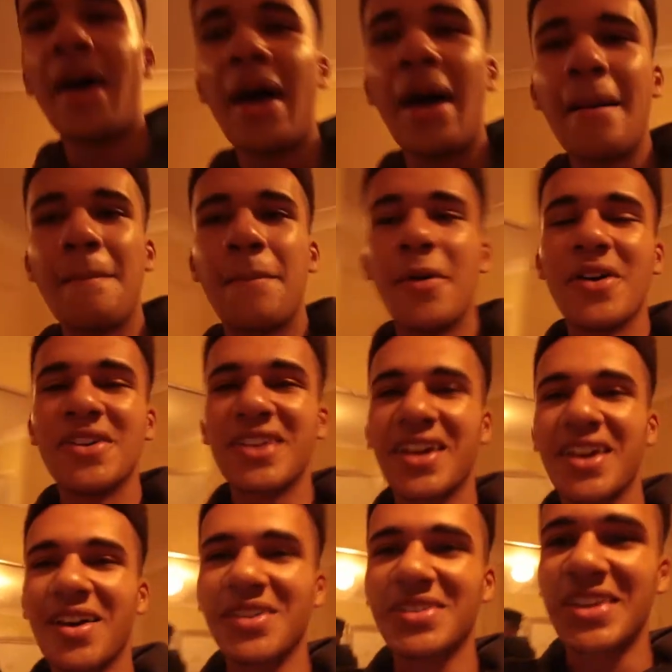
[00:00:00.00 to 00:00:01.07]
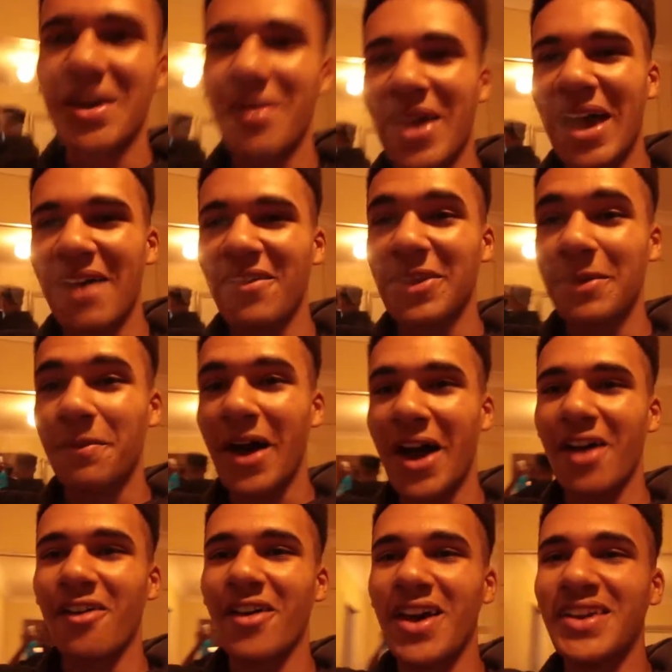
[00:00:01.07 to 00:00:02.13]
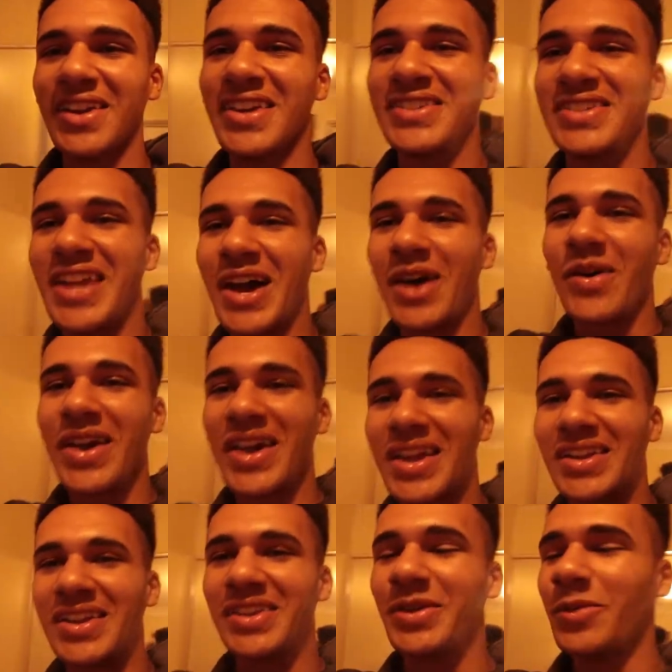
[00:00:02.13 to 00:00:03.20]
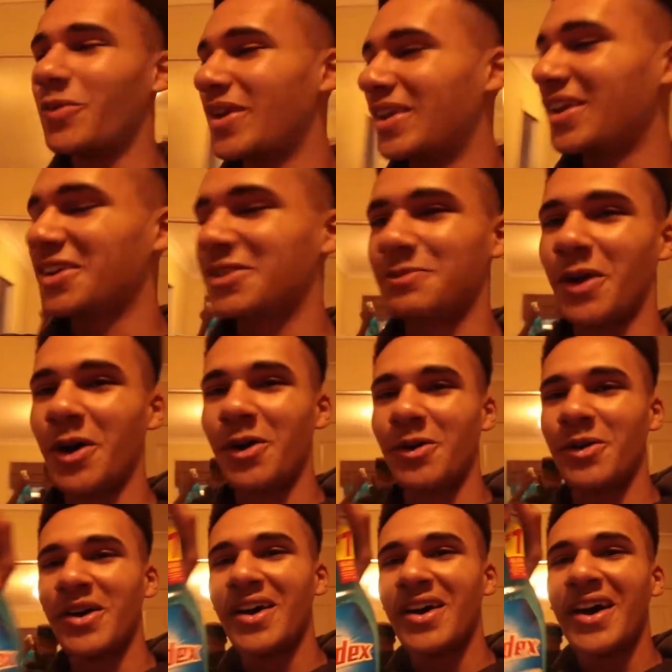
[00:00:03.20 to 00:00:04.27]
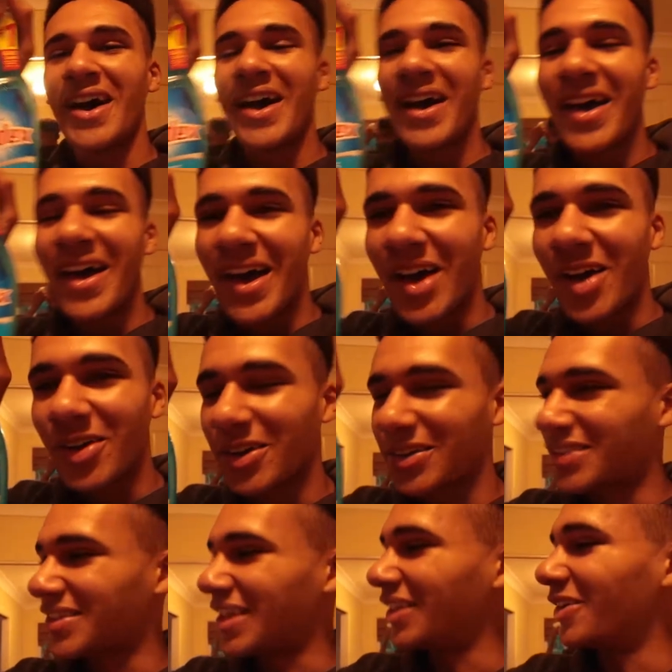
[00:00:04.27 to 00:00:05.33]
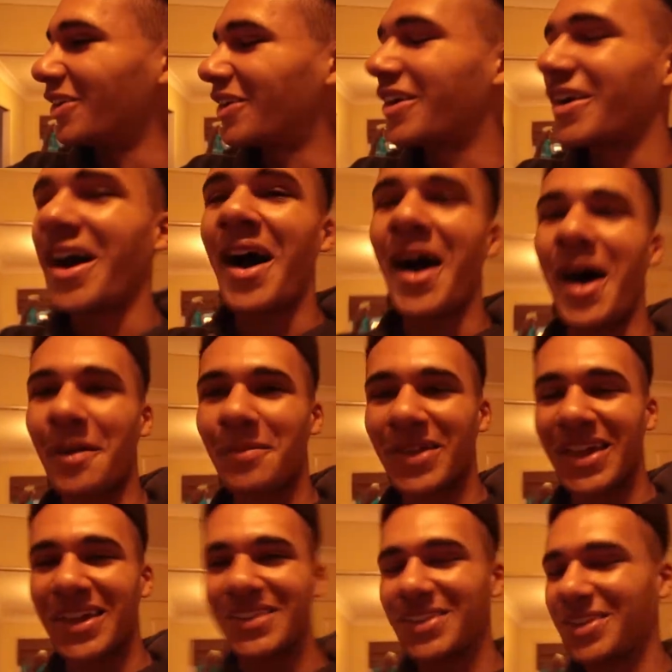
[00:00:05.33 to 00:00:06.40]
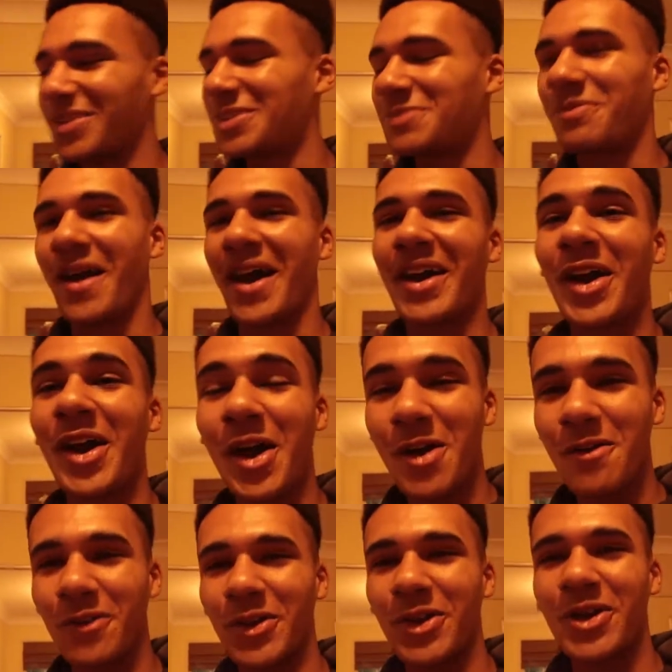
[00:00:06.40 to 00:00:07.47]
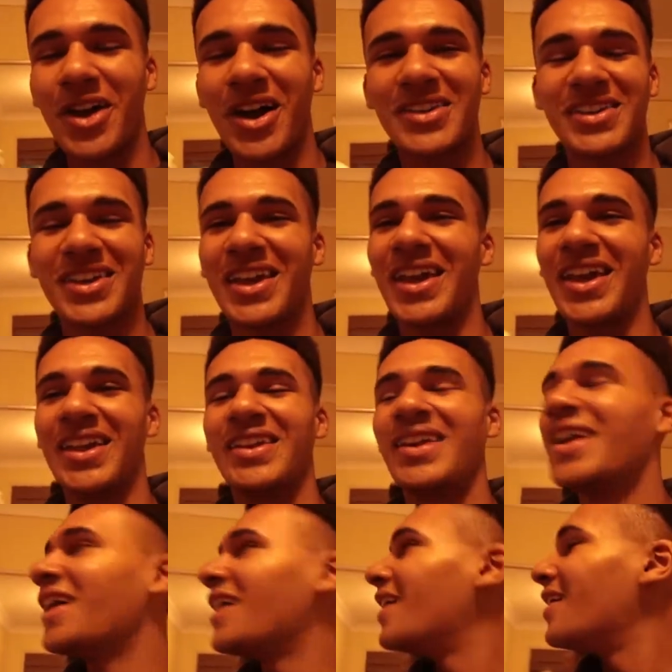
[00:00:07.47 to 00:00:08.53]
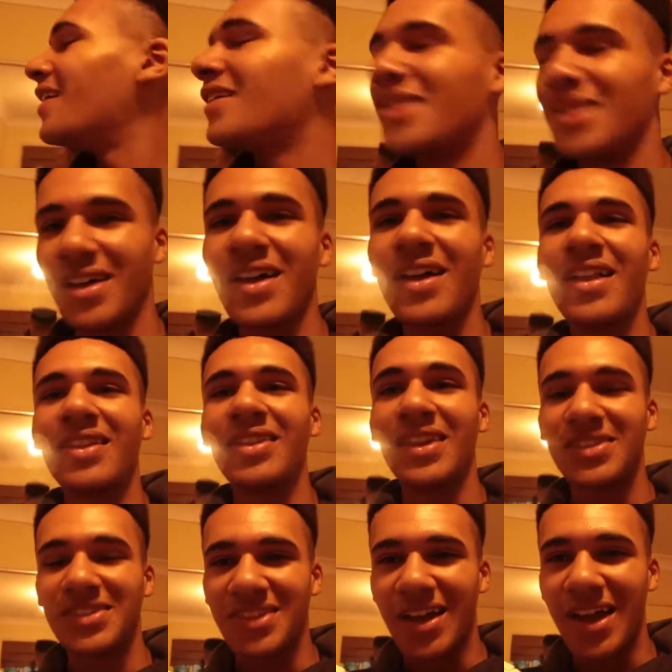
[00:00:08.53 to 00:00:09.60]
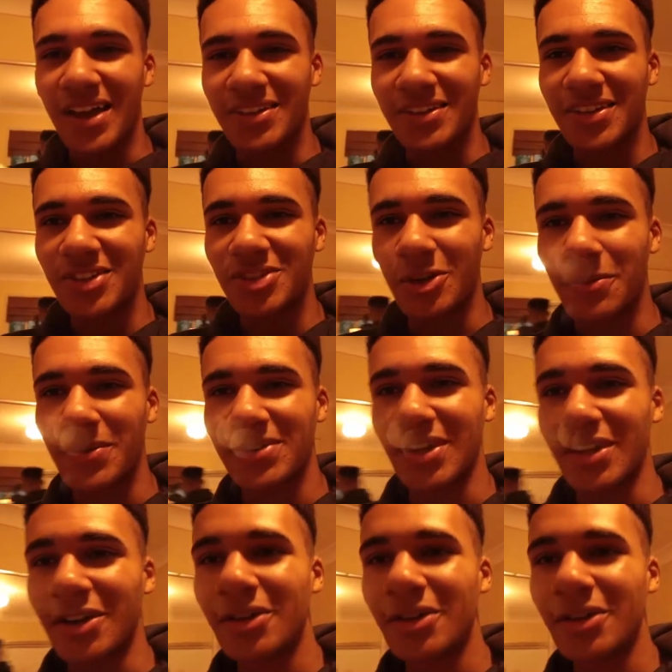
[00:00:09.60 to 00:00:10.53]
And boys and girls, there we have it. The Powerade is now in the Windex bottle. How good does that look? I'm keen to do this prank. Hopefully you guys are keen. Let's head into the shopping centre.